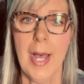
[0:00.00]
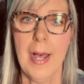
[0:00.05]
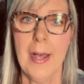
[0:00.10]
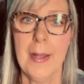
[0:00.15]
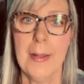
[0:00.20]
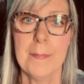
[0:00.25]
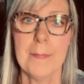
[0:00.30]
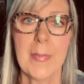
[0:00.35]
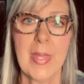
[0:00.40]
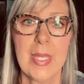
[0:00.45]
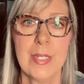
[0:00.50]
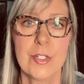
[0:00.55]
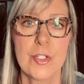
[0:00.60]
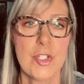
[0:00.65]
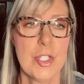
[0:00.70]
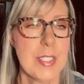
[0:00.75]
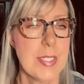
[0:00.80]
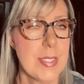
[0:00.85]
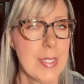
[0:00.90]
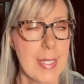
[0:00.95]
And
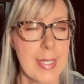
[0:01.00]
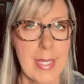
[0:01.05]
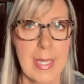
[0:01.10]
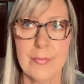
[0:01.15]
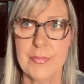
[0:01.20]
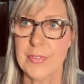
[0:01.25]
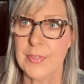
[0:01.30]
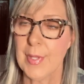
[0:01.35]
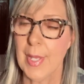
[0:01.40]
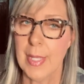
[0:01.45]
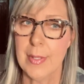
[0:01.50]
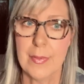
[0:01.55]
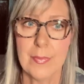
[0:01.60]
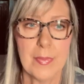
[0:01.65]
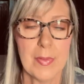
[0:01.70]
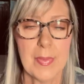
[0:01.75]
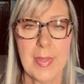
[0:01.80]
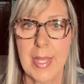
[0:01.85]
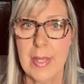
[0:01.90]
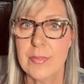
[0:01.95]
just like I've said in
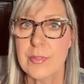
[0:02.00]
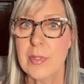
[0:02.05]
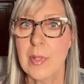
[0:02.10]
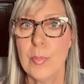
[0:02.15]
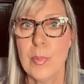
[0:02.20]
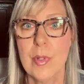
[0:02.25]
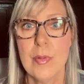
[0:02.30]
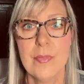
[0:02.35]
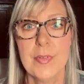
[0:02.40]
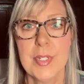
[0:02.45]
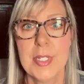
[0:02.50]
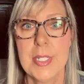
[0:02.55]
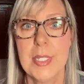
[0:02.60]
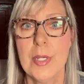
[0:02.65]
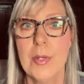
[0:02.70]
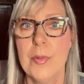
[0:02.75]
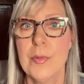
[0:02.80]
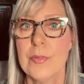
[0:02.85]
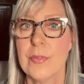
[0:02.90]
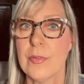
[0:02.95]
the last couple of
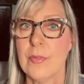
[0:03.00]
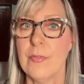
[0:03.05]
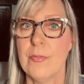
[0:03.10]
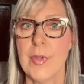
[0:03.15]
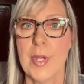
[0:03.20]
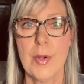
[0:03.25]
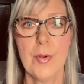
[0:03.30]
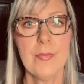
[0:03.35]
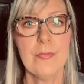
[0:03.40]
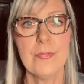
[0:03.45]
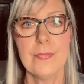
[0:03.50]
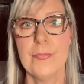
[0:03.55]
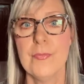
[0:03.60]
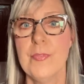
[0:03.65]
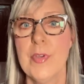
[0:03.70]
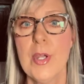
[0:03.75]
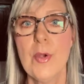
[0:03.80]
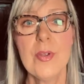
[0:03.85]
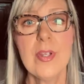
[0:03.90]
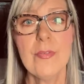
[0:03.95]
videos, the
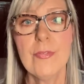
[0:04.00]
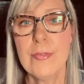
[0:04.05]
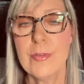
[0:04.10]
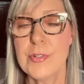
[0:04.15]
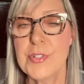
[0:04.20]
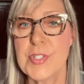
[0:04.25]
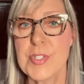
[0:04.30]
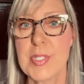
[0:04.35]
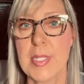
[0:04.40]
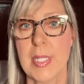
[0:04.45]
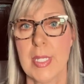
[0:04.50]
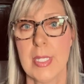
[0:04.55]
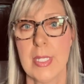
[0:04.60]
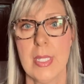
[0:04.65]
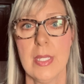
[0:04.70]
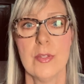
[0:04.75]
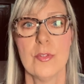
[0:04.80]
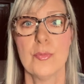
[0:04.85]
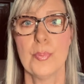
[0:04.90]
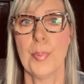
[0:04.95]
very first
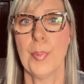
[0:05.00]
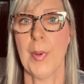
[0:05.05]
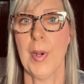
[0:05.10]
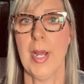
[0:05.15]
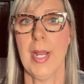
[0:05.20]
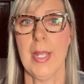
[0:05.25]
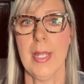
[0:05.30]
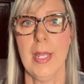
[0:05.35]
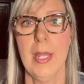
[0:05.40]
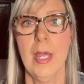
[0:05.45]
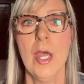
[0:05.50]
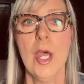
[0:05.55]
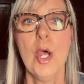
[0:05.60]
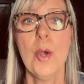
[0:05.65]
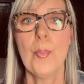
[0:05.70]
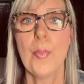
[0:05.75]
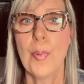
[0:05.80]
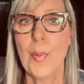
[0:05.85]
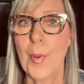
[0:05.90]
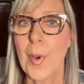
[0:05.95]
thing is pray.
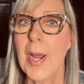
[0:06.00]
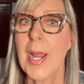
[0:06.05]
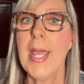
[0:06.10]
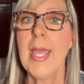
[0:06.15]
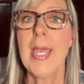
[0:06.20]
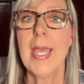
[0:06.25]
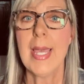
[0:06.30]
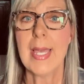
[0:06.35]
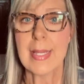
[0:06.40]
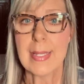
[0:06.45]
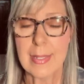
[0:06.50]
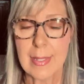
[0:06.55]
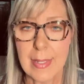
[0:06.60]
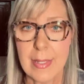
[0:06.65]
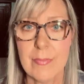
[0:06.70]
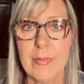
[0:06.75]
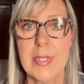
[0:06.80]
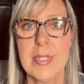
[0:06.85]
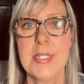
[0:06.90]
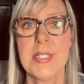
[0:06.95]
Pray and
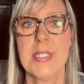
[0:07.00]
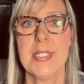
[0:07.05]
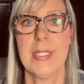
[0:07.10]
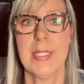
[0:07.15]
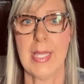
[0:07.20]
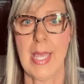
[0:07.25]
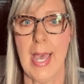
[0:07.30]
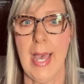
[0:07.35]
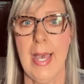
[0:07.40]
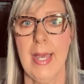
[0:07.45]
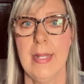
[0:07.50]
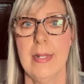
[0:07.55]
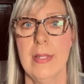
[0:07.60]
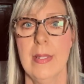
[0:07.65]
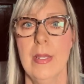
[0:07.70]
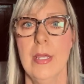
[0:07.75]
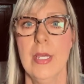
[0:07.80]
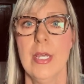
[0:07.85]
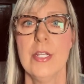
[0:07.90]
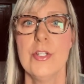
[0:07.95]
give it to God.
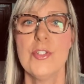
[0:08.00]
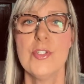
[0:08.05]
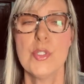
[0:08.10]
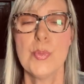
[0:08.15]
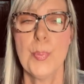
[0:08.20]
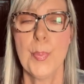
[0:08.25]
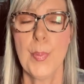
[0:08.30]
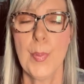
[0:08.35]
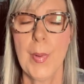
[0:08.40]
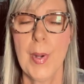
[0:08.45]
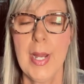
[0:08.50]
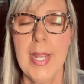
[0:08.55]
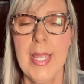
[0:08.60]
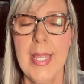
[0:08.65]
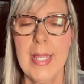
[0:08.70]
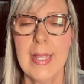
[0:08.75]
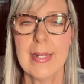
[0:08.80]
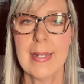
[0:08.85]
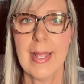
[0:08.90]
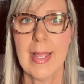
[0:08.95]
Just pray
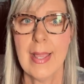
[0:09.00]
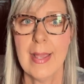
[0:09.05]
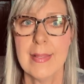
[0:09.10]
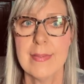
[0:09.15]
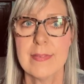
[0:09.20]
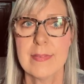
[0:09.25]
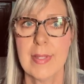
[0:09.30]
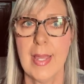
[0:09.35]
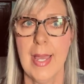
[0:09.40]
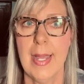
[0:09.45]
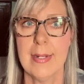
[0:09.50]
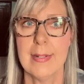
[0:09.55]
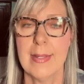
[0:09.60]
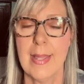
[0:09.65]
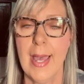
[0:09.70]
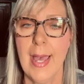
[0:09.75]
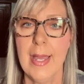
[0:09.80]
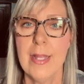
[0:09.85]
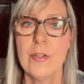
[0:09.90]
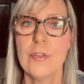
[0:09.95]
and ask God,
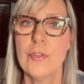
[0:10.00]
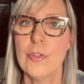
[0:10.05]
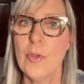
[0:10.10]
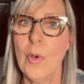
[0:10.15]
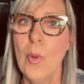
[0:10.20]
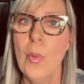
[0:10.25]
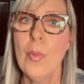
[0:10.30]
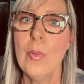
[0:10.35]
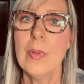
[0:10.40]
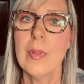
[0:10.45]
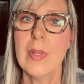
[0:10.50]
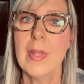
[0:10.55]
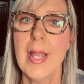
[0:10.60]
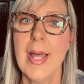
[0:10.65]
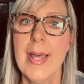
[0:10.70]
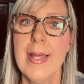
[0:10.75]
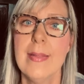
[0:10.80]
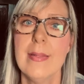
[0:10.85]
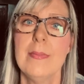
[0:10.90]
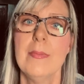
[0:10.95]
God, don't
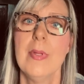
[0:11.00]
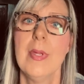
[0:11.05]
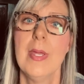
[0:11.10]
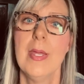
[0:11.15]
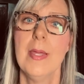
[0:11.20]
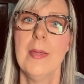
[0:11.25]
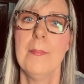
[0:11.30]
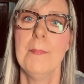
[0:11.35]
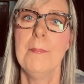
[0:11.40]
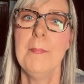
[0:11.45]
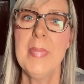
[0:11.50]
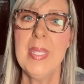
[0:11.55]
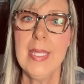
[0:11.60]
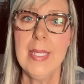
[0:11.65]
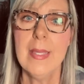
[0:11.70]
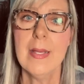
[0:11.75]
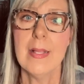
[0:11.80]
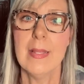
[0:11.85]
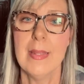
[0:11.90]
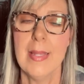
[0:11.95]
let
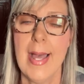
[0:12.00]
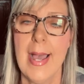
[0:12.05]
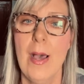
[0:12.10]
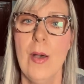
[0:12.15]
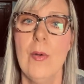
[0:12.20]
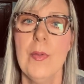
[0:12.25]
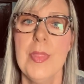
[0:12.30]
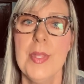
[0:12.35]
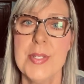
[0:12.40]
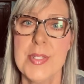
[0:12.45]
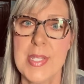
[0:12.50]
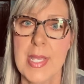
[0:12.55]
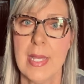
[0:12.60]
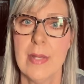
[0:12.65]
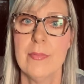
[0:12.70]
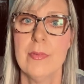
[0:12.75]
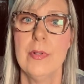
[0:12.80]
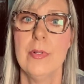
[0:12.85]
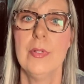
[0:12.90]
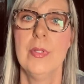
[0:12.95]
me allow the
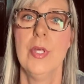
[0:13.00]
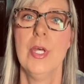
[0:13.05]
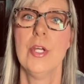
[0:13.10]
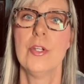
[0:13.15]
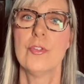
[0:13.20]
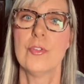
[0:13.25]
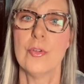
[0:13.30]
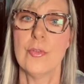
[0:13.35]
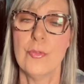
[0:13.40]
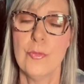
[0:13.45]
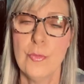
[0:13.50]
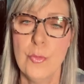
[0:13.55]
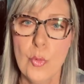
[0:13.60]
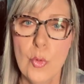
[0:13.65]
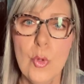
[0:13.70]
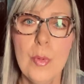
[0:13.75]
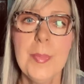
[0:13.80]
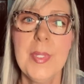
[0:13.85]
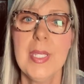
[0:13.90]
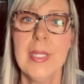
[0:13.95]
devil to
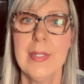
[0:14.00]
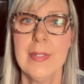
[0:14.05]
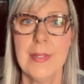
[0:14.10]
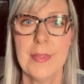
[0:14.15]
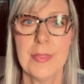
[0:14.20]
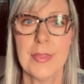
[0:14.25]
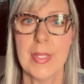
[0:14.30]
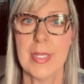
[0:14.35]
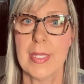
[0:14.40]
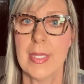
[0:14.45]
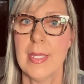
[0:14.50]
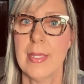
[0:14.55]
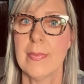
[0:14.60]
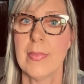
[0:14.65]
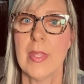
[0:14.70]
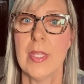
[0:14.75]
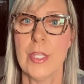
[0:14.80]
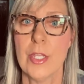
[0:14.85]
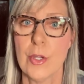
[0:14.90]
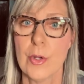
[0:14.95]
fool me into
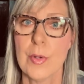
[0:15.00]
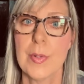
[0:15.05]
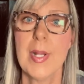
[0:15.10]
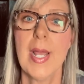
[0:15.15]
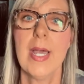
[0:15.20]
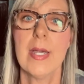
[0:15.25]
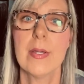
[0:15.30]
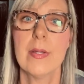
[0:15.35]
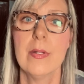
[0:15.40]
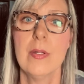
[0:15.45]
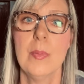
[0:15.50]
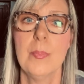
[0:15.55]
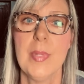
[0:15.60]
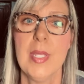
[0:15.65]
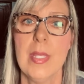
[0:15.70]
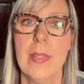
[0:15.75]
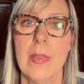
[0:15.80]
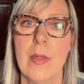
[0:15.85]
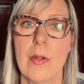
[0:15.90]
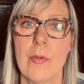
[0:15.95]
thinking that you're not going to
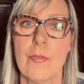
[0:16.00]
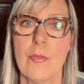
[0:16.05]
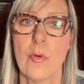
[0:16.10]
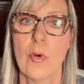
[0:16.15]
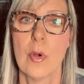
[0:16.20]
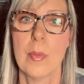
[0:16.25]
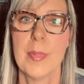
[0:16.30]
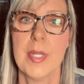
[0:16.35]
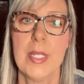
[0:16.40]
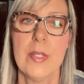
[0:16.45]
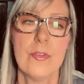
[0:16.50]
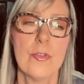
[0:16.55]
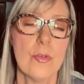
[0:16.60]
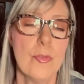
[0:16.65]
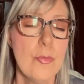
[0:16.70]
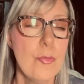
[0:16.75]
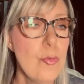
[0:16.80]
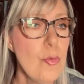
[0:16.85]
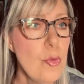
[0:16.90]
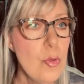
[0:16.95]
be there for me, to
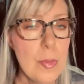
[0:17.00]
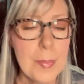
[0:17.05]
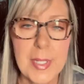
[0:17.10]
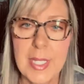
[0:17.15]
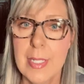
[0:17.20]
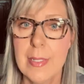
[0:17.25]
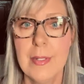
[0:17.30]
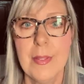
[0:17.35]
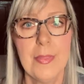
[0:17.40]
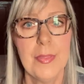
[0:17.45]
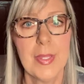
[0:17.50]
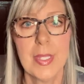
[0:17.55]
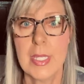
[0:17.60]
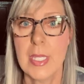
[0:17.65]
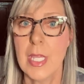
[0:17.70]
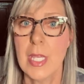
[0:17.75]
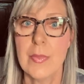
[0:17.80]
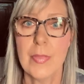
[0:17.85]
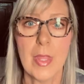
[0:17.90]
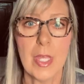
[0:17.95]
fool me into
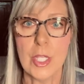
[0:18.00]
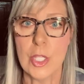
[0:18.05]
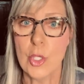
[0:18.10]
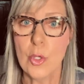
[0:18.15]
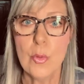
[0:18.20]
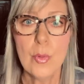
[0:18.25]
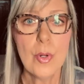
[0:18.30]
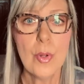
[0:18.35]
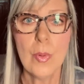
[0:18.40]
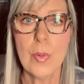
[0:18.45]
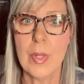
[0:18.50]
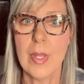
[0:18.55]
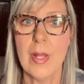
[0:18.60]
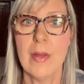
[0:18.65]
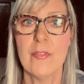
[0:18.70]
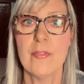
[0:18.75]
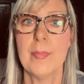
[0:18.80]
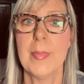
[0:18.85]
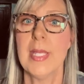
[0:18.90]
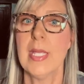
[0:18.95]
thinking that you don't
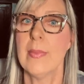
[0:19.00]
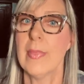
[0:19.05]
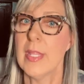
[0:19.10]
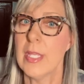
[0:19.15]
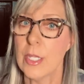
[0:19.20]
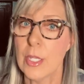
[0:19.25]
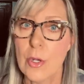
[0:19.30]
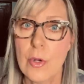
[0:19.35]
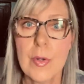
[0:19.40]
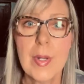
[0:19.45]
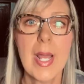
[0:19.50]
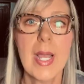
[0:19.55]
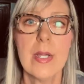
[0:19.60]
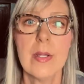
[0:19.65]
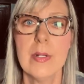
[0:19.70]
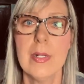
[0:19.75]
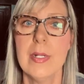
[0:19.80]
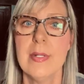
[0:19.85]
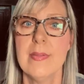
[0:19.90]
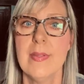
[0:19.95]
love me and that you're not
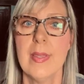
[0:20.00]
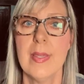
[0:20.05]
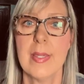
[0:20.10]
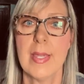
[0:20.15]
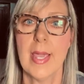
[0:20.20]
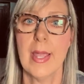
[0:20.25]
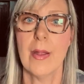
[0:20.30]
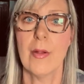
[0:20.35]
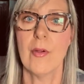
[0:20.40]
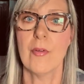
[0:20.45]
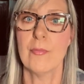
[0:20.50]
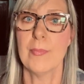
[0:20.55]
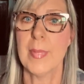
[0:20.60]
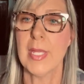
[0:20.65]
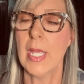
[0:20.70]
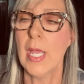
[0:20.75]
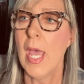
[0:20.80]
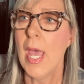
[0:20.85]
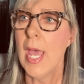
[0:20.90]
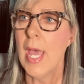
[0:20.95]
going to take care of
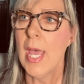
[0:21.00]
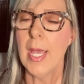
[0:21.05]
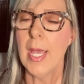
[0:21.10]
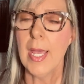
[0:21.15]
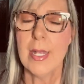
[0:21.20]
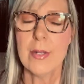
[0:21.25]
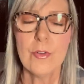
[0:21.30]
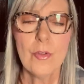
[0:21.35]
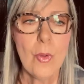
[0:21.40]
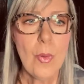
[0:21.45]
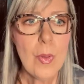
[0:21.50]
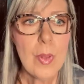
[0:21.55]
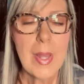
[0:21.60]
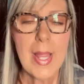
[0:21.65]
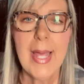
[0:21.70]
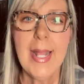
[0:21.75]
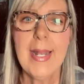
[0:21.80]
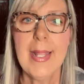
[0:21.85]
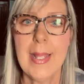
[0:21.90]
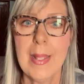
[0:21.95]
me. Don't
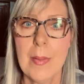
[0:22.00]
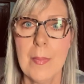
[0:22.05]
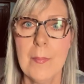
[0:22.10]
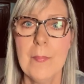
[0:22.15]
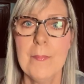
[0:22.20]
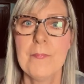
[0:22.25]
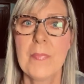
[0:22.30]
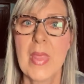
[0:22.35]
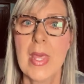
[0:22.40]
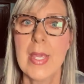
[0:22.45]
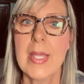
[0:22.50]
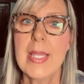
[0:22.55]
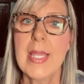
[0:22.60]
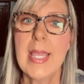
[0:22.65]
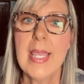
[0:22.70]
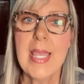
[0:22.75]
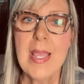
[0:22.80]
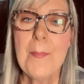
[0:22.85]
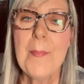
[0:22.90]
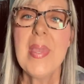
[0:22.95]
let him
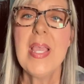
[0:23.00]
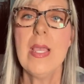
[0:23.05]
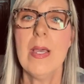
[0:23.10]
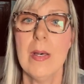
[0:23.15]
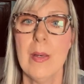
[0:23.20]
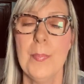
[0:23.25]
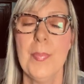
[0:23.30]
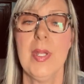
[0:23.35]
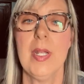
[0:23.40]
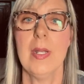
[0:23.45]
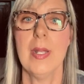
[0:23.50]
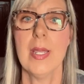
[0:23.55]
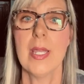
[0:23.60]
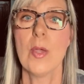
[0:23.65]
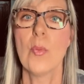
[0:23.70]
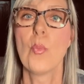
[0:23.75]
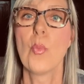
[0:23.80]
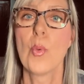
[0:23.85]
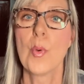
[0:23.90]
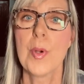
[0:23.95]
keep me up at
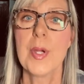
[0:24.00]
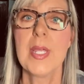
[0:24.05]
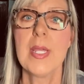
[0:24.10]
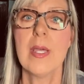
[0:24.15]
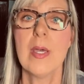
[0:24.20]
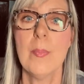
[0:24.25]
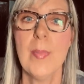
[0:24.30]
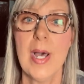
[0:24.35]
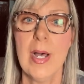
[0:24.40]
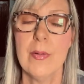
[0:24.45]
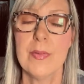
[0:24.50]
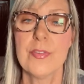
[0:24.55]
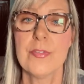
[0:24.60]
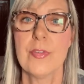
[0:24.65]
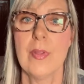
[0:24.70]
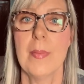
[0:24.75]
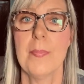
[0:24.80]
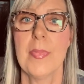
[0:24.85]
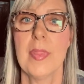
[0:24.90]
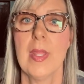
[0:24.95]
night worrying about
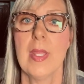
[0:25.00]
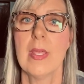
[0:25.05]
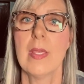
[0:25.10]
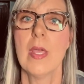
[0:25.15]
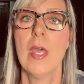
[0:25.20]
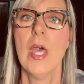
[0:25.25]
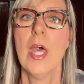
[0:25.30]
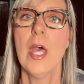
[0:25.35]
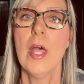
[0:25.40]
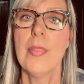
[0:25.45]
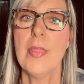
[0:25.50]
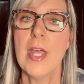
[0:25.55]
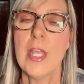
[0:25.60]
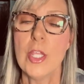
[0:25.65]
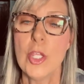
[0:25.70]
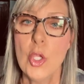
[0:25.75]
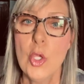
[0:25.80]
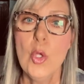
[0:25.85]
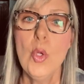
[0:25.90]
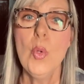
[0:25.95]
something
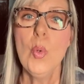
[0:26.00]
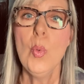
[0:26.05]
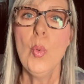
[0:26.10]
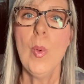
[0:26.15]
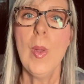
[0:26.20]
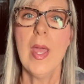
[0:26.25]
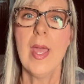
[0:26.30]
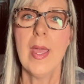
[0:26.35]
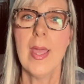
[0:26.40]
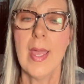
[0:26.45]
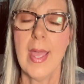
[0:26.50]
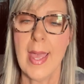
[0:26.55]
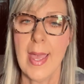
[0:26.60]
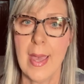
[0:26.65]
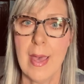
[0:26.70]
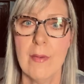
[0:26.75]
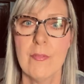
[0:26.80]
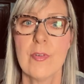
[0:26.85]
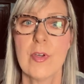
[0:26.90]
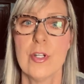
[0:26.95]
that you
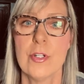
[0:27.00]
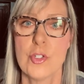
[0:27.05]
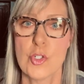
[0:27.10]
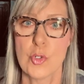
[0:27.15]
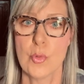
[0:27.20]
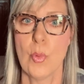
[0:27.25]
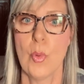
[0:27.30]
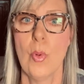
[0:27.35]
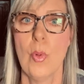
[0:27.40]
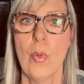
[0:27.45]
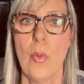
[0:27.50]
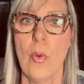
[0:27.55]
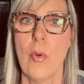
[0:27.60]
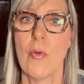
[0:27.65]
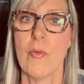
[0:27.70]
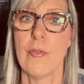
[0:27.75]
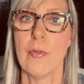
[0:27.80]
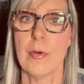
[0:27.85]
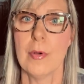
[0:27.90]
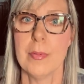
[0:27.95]
have control
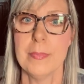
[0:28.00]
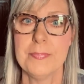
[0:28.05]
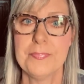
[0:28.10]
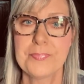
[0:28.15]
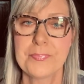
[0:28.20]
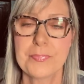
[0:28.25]
over.